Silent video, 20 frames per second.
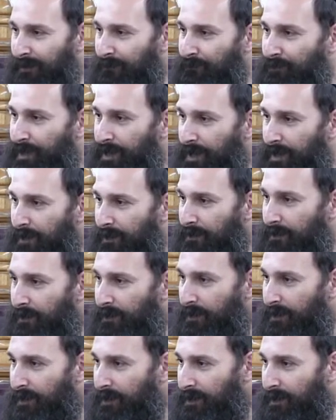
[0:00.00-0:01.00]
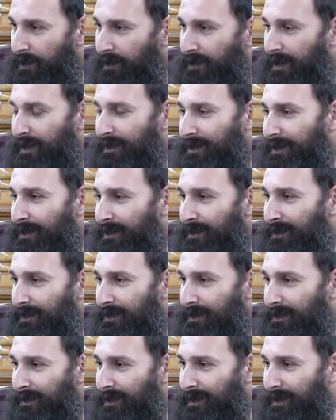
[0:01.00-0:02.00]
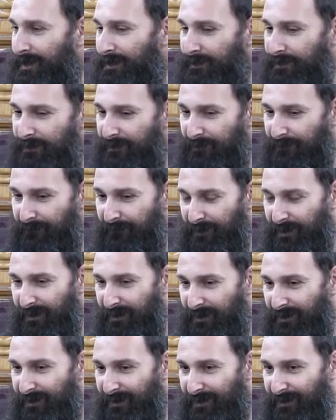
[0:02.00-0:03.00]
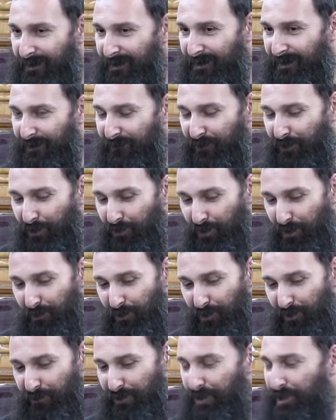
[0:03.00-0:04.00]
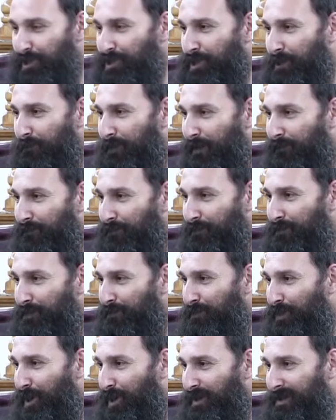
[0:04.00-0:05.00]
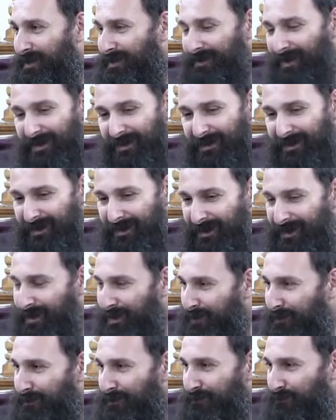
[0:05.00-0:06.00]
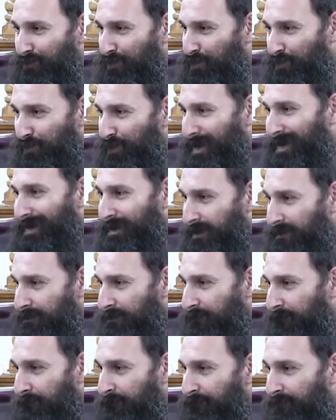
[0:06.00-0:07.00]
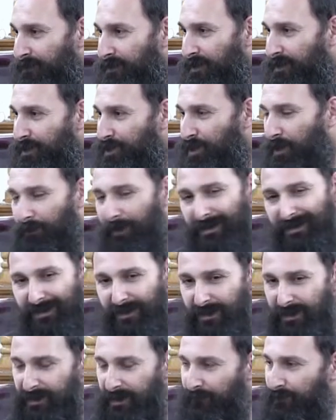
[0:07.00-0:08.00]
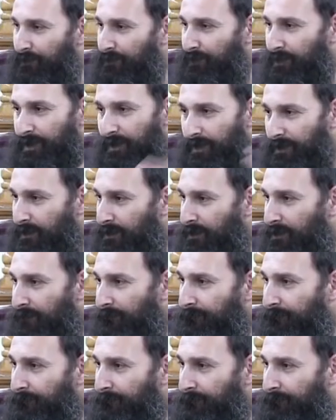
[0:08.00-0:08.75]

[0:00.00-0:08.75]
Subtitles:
being. It doesn't need, if you remove the neshama from the body, it doesn't need what we need. The neshama sees everything.